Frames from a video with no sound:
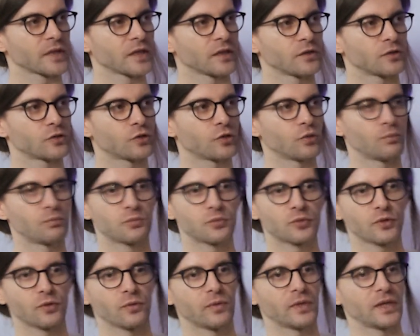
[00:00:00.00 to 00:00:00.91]
So
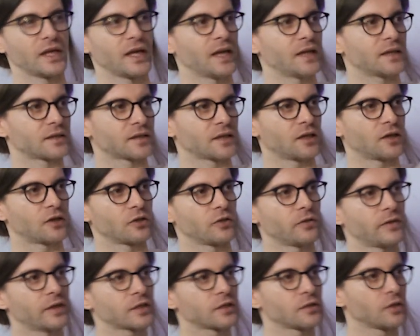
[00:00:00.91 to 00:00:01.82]
someone has
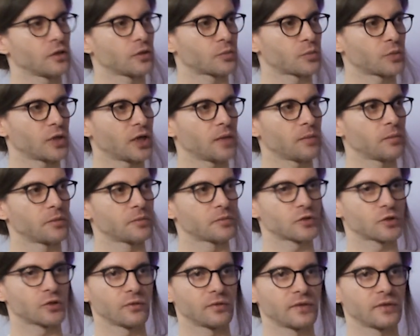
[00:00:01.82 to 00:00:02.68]
cardiovascular problems, so